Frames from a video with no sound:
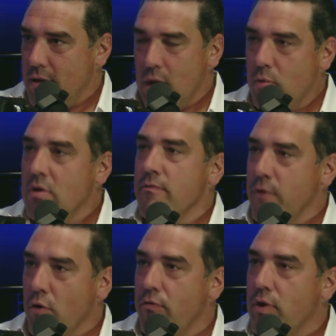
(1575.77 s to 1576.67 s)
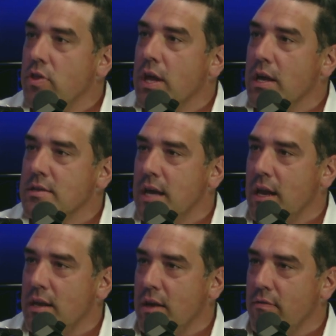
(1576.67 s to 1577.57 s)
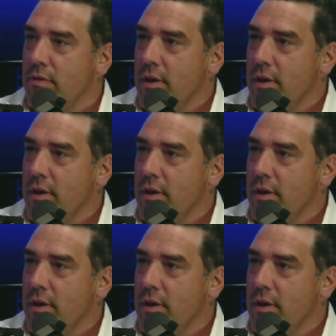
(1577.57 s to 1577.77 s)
they wouldn't vote for things that give